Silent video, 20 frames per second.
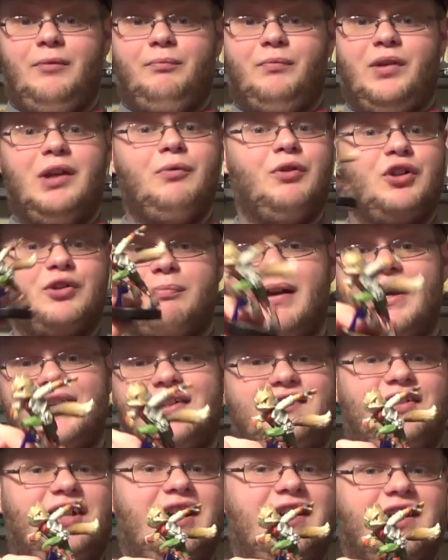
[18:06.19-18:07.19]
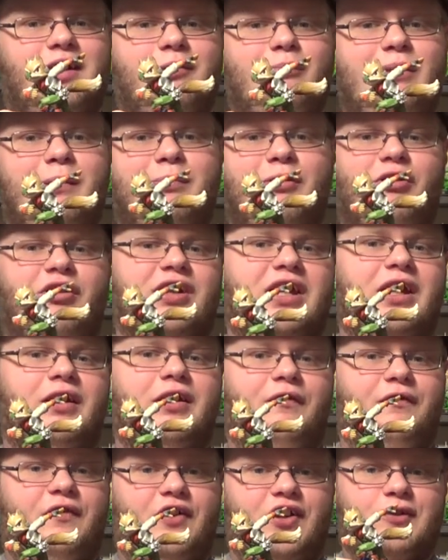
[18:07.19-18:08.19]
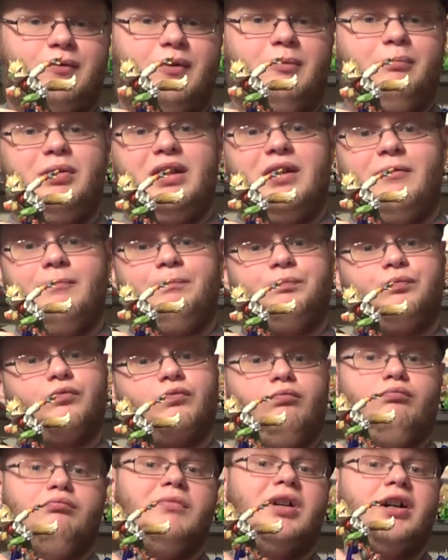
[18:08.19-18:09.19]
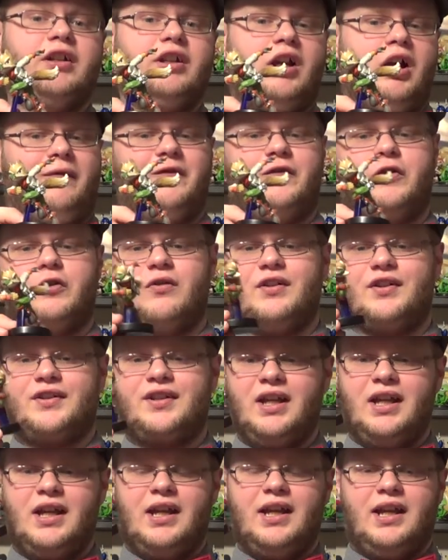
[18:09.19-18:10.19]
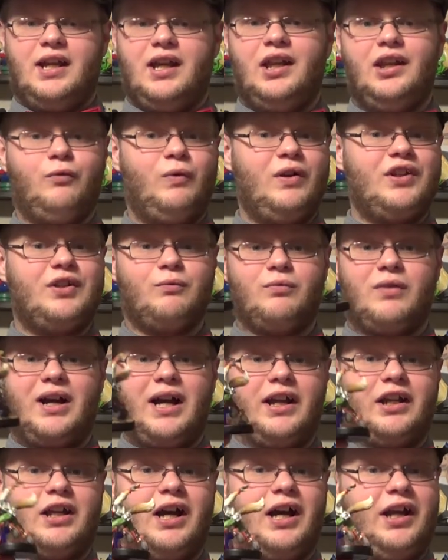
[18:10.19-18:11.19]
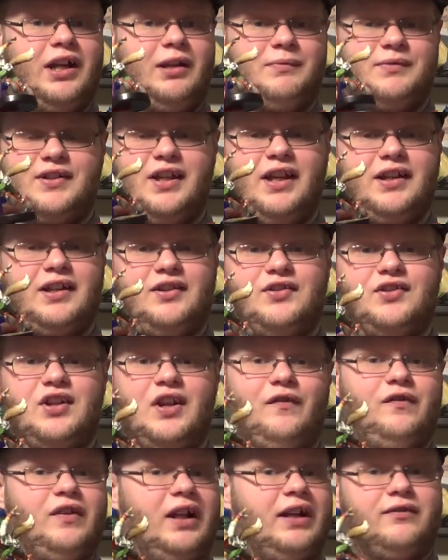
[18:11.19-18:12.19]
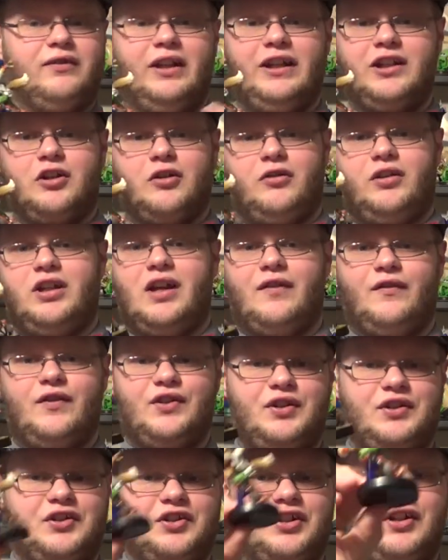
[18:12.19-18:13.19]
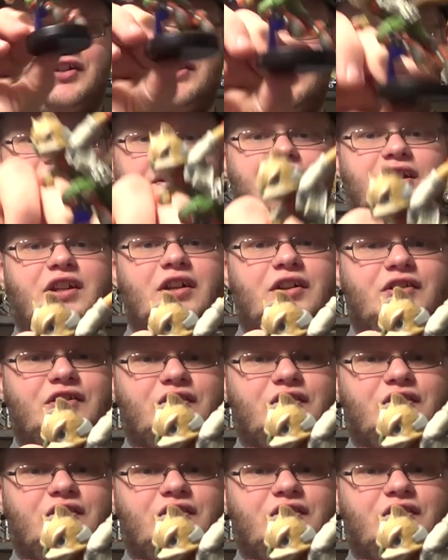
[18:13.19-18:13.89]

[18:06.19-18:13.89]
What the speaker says: He was my second Amiibo to get, the first one being Mario, of course, and the reason why I got him second stuff like Lenko the others is just because he looks